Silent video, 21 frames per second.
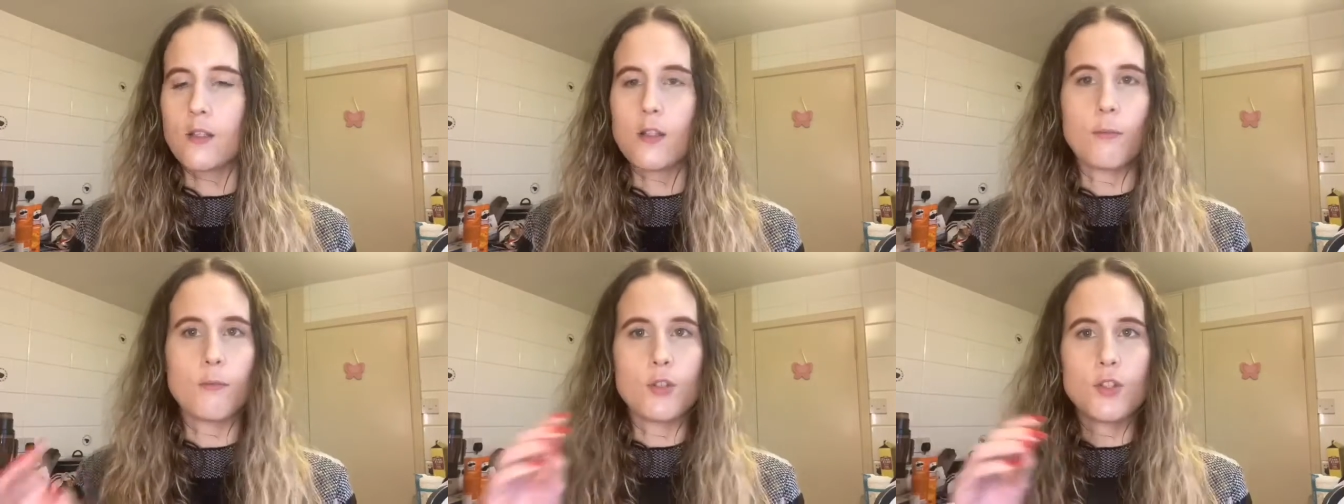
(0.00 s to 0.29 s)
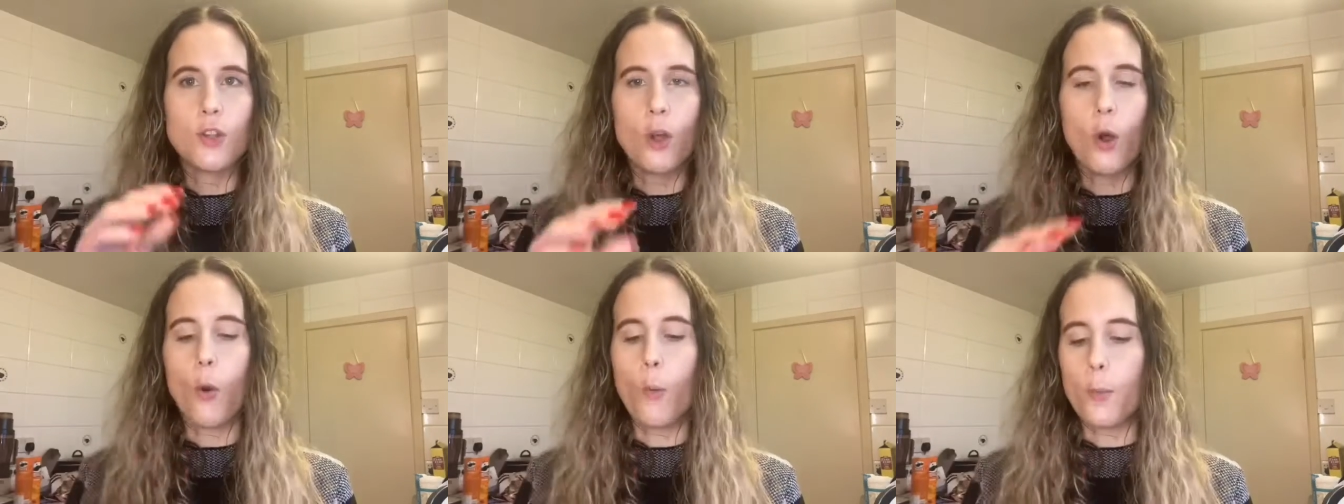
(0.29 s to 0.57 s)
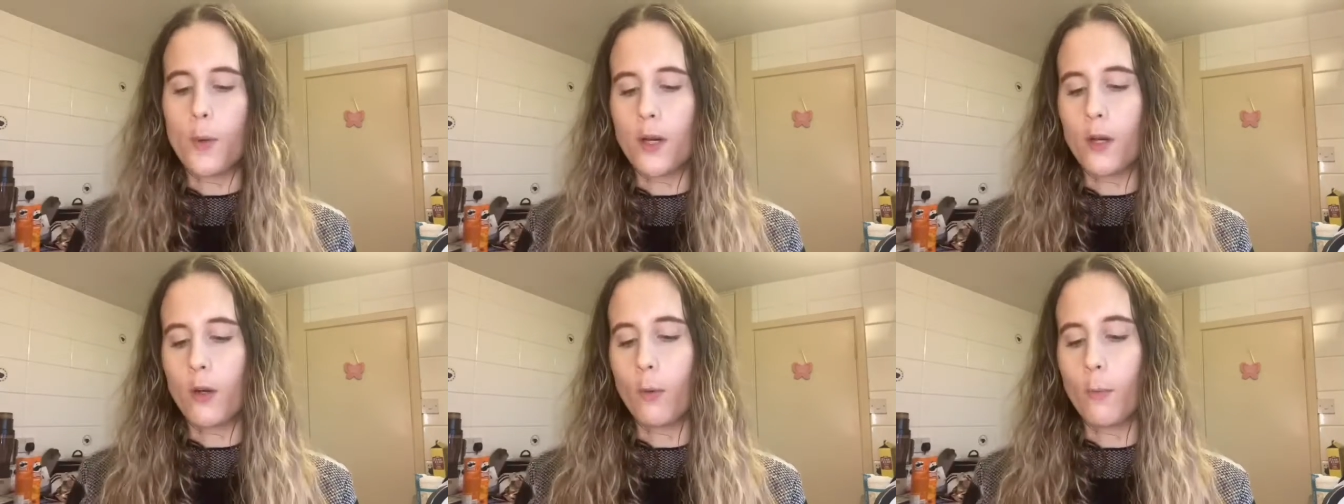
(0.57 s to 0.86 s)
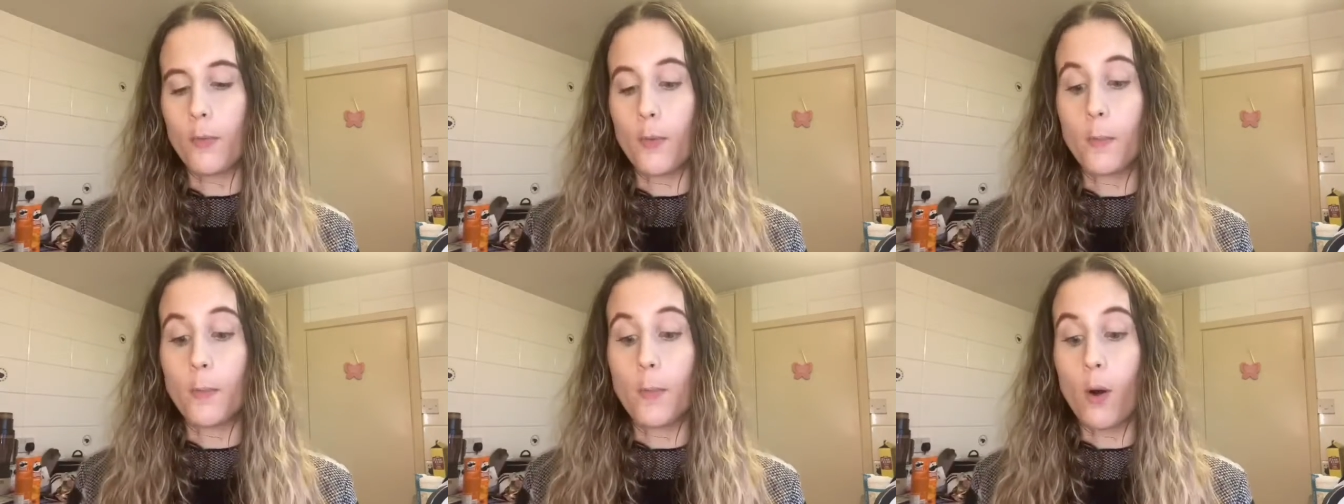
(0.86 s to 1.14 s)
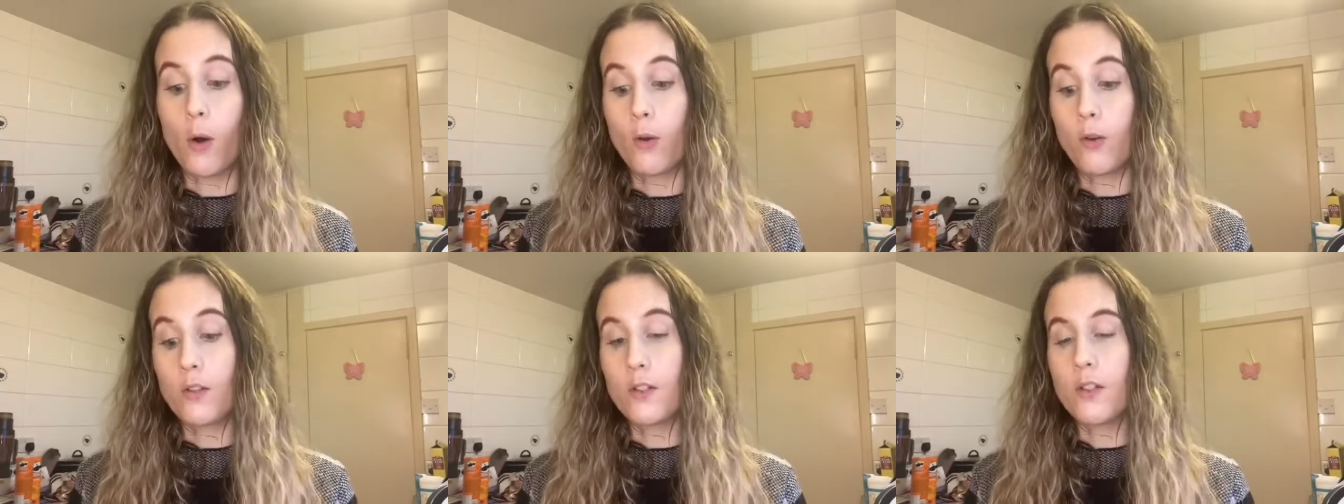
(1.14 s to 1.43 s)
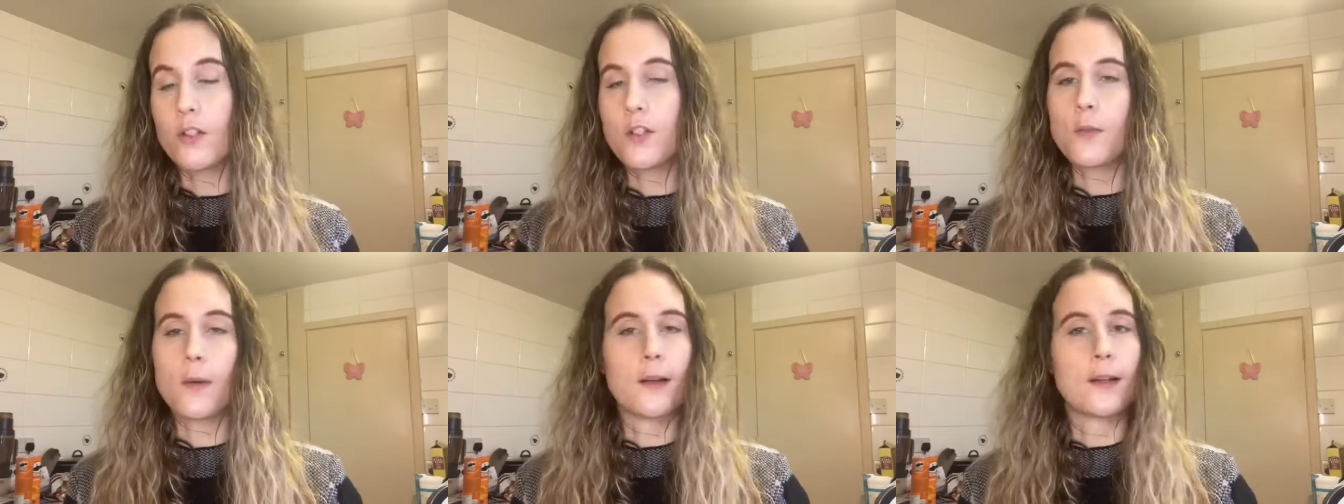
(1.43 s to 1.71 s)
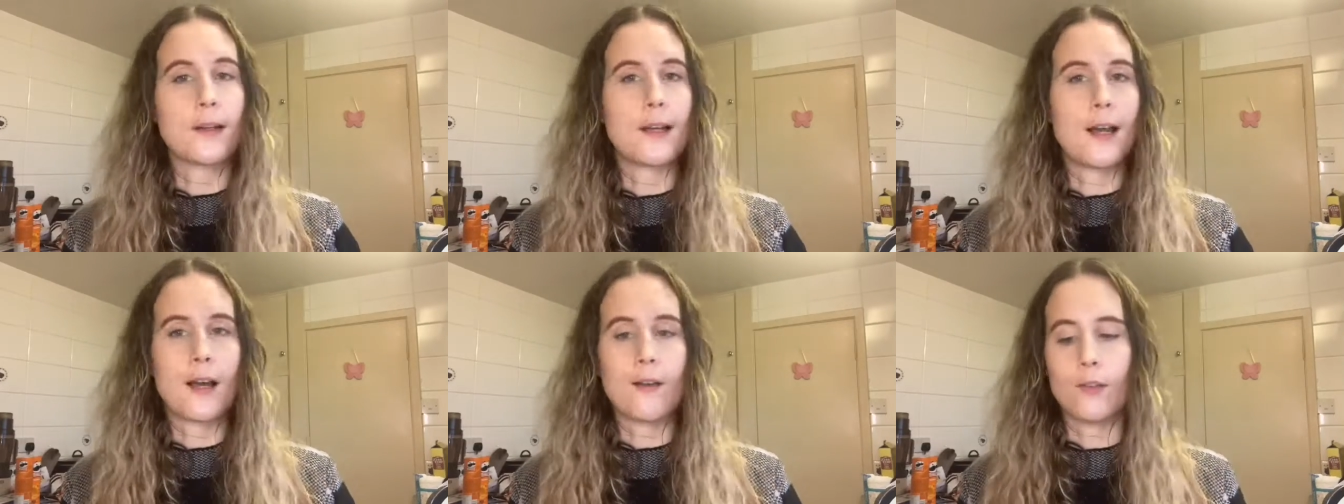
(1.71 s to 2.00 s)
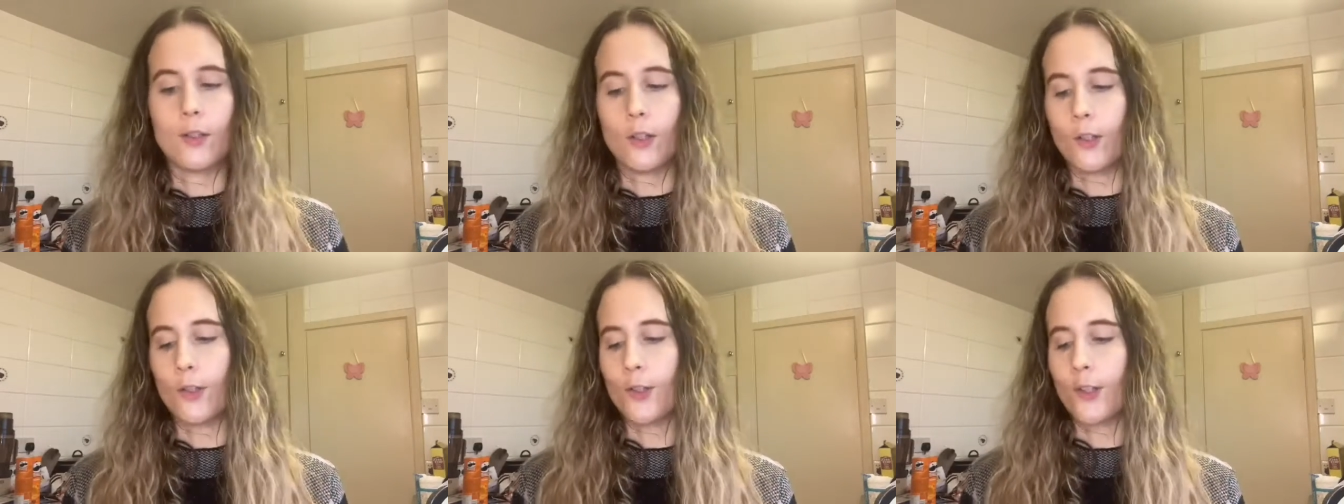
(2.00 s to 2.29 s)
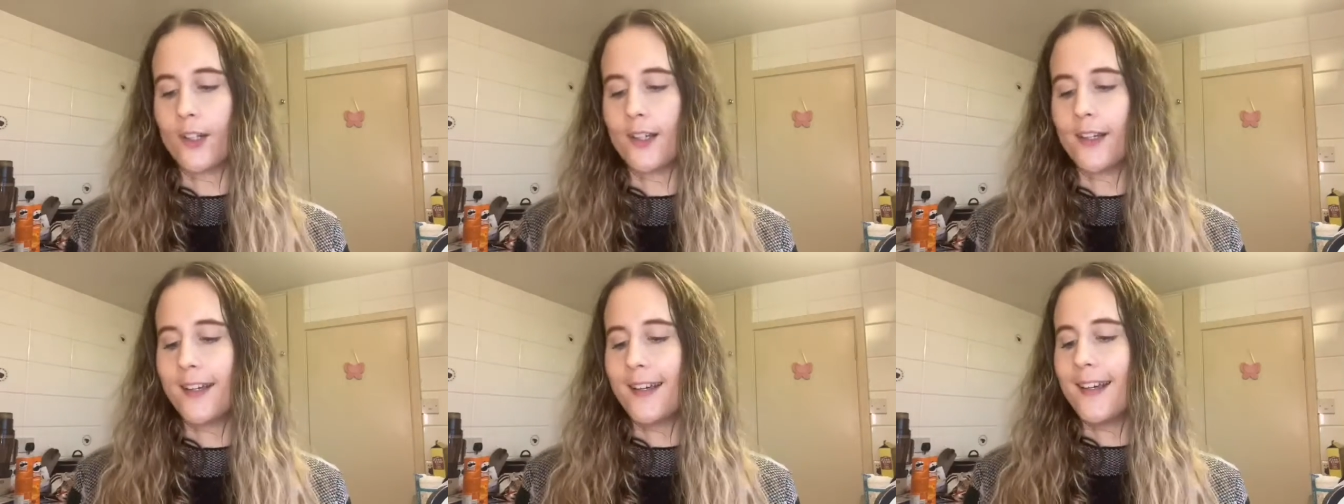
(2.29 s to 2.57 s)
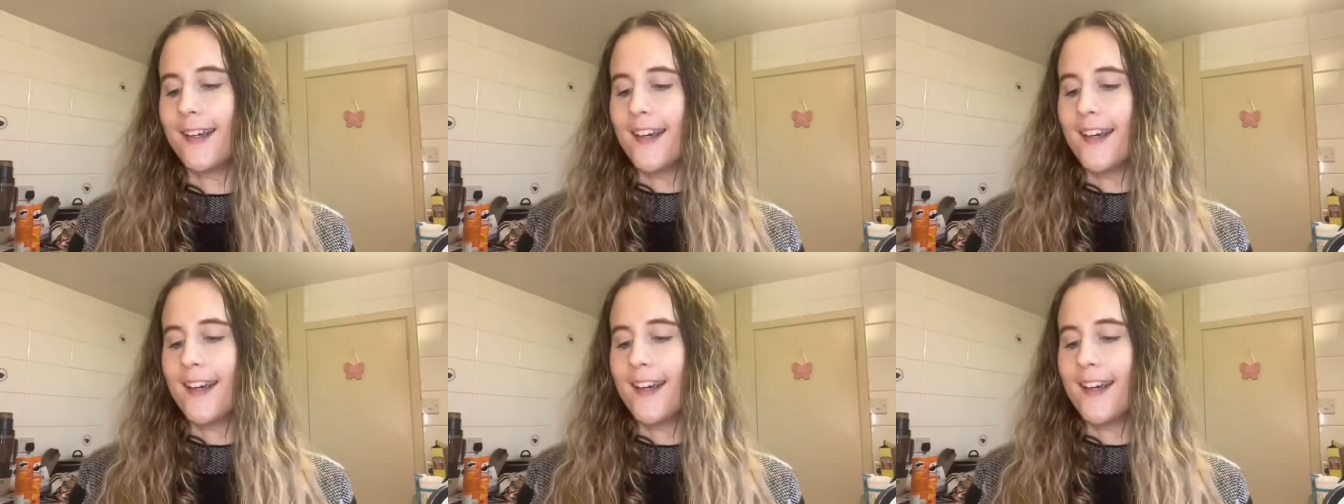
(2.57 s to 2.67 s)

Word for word: So I'm just opening up the box so I can have a look